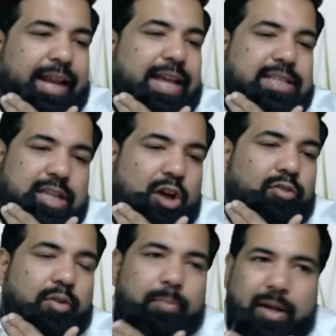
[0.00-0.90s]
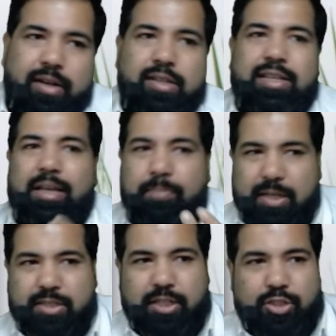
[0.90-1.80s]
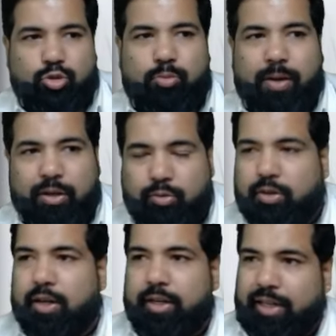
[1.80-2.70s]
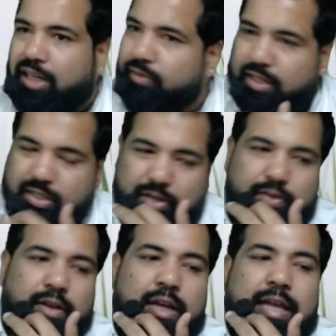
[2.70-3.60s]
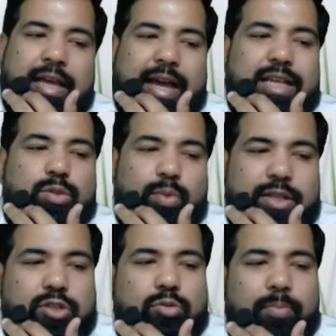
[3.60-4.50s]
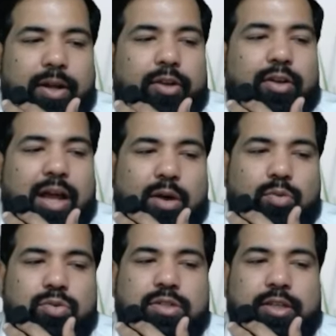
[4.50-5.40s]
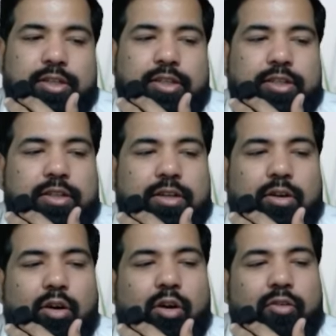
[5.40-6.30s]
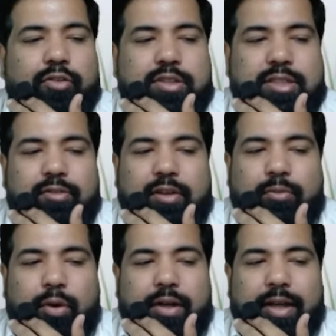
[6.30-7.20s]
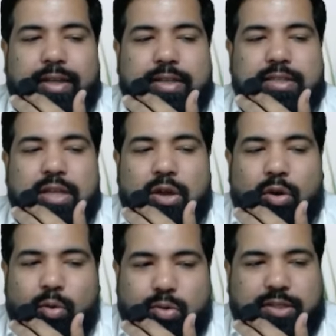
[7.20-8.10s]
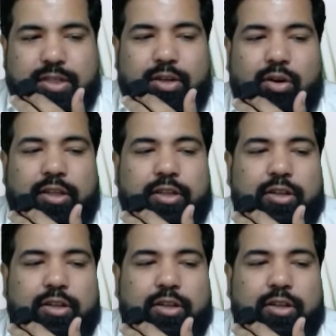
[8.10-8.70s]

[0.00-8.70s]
And guys, now for builders like Prestige, Shobha, Loda, DLF, etc. Guys, once you build your house, the year of receiving what, guys? OC or